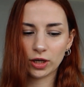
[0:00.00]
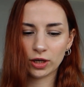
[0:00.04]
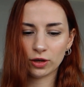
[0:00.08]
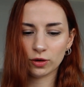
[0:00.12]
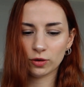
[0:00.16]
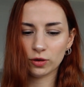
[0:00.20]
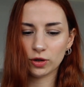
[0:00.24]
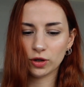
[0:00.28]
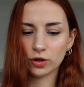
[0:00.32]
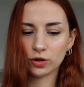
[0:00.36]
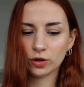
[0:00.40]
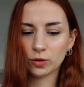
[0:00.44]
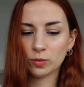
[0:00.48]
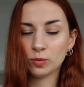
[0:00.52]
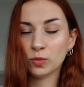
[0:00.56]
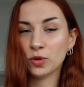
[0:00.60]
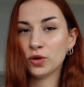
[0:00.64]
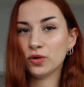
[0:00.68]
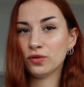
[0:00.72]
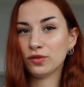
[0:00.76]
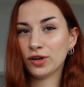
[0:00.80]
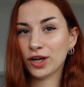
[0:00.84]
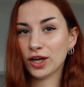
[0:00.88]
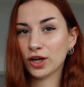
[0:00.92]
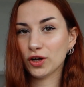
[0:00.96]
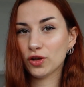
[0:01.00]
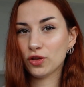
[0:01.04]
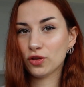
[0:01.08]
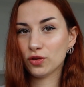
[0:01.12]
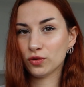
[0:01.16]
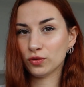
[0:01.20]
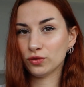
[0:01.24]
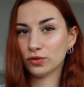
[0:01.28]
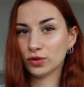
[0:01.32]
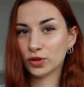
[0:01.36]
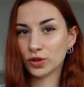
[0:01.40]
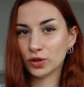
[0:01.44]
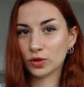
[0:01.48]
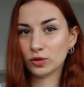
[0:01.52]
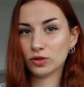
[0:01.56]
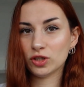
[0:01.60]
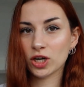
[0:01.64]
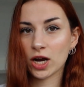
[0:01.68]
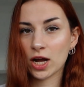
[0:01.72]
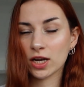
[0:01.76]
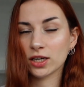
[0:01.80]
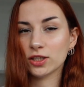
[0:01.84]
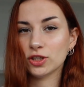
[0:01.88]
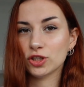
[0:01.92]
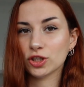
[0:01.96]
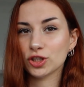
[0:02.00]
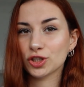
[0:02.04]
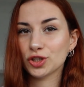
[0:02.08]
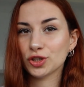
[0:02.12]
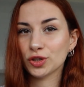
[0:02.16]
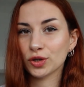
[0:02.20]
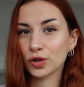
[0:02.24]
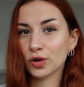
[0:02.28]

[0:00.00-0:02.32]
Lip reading: you know, you're moving through challenges,